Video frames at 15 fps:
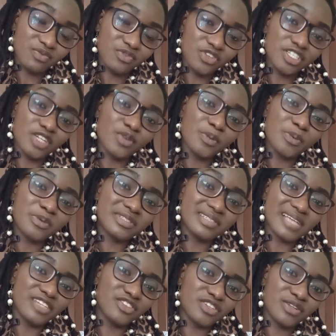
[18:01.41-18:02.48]
Usually, when people
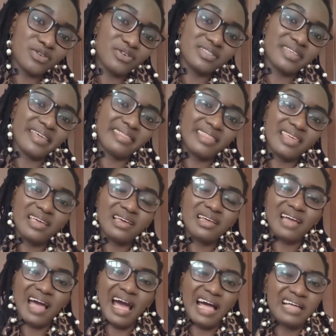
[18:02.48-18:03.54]
start dreadlocks, they
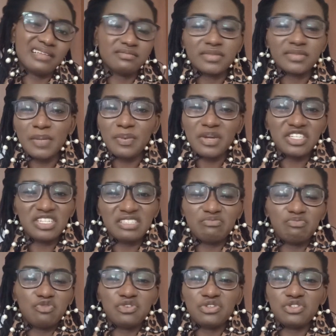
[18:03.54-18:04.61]
think, I'm gonna just
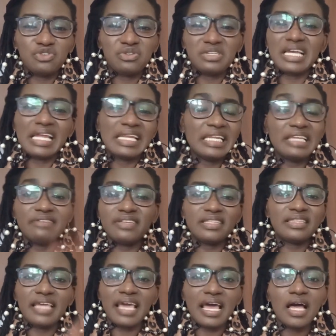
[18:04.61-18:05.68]
do it and leave it
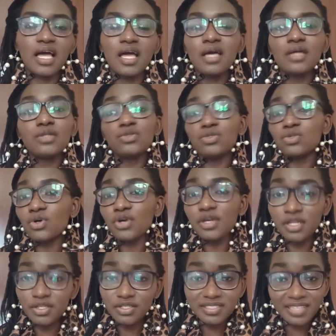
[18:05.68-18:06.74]
there. No, you
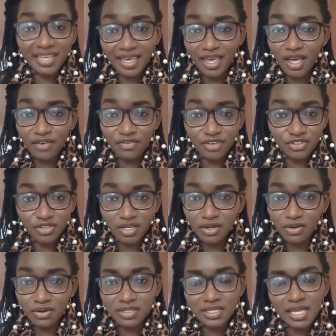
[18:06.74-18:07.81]
need to take care of your
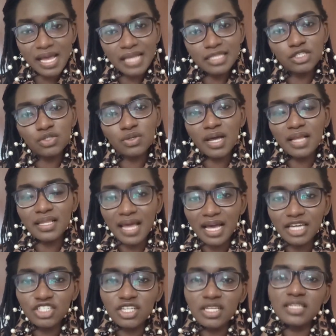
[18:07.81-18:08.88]
dreadlocks, and you can
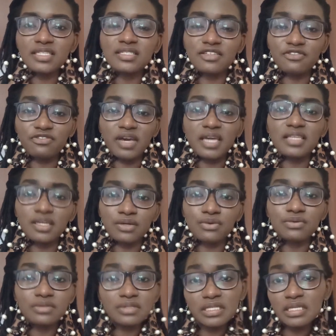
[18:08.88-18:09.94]
actually define a
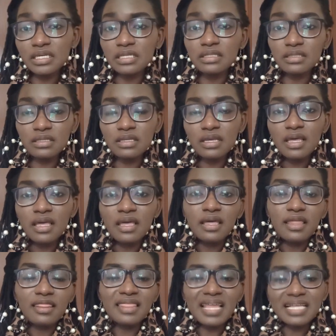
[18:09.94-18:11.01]
routine
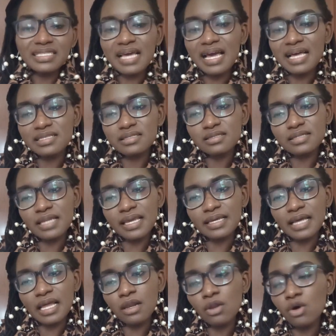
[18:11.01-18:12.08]
that has like
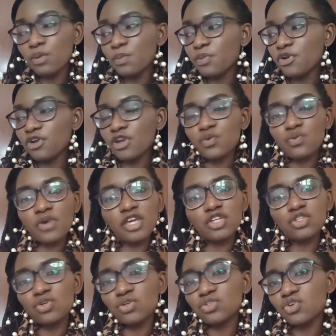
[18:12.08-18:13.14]
a long period where you
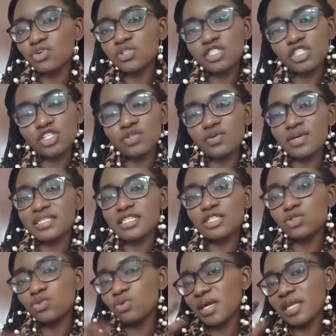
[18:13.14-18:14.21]
don't continuously
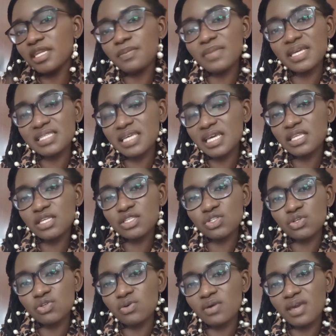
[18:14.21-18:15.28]
do any maintenance
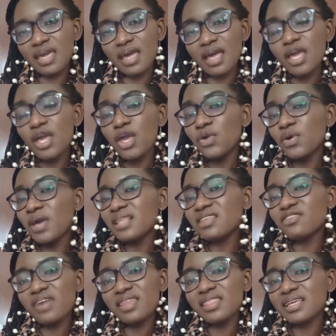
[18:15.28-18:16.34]
on your hair. You can
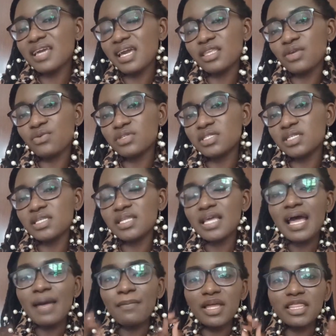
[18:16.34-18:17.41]
define that kind of routine,
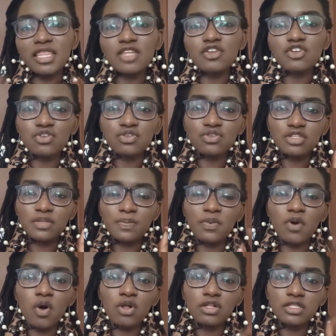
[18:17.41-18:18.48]
but then it also
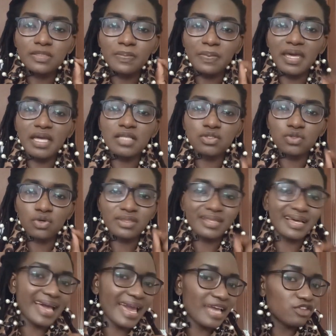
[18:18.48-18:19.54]
all depends on the
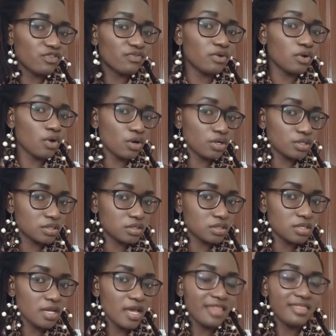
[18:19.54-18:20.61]
kind of locks
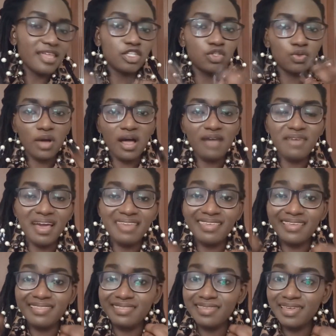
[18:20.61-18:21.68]
that you have. Are
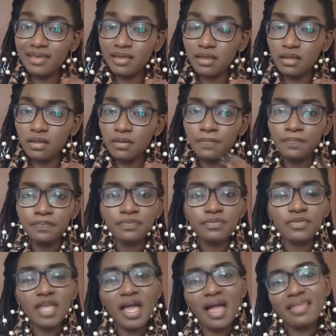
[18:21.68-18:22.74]
they thick?
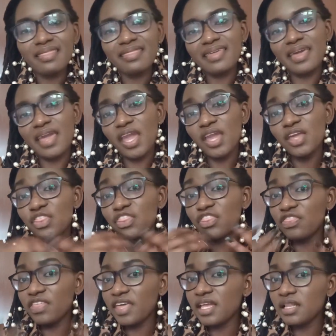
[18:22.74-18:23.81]
Are they
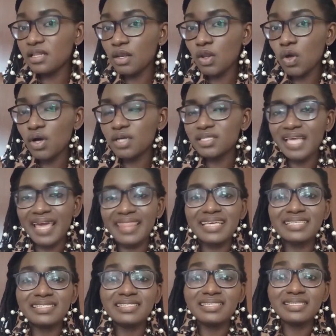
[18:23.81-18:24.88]
thin locks? Are they
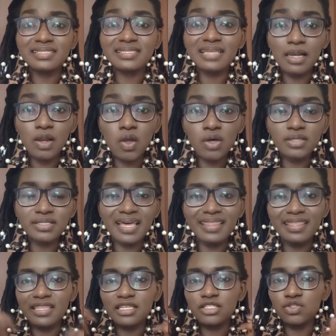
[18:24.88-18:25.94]
sister locks? Are
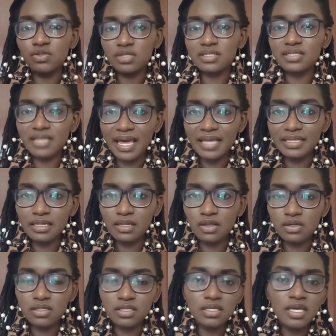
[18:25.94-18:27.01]
they the twist kind of
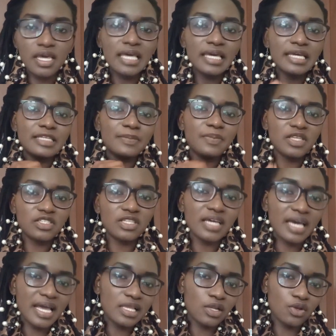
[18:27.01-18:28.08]
locks? It depends on the
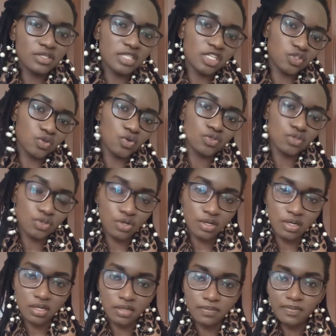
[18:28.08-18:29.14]
kind of locks that you're also
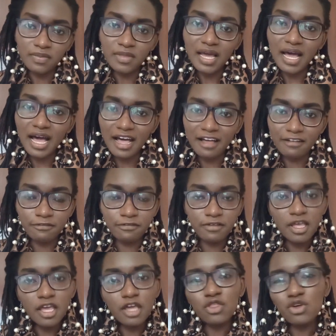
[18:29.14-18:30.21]
gonna have.
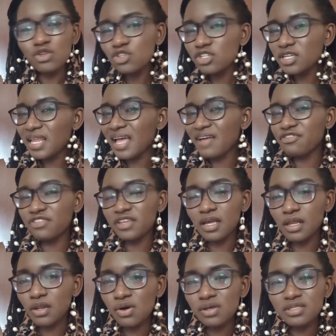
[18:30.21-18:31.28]
Those who really have thicker
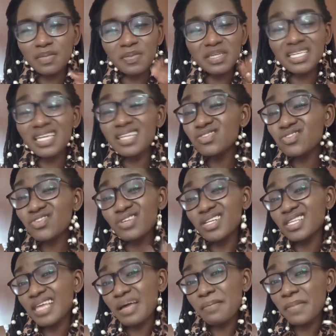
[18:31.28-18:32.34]
locks, the maintenance is not really
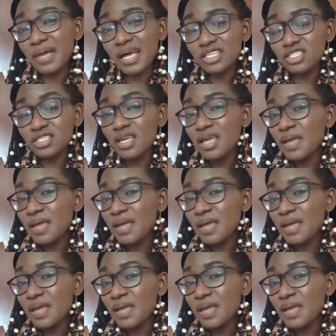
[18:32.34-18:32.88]
that much.